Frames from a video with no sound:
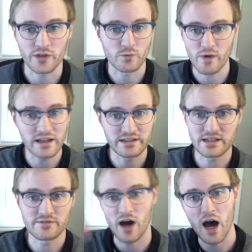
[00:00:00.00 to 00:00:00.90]
The
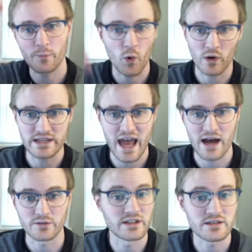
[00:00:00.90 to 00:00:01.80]
relative up or
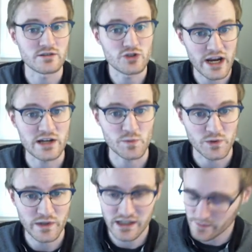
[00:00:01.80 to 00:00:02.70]
down doesn't change
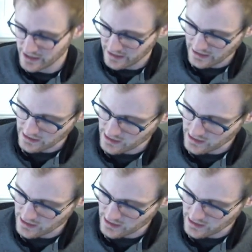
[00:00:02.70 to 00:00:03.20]
between them. And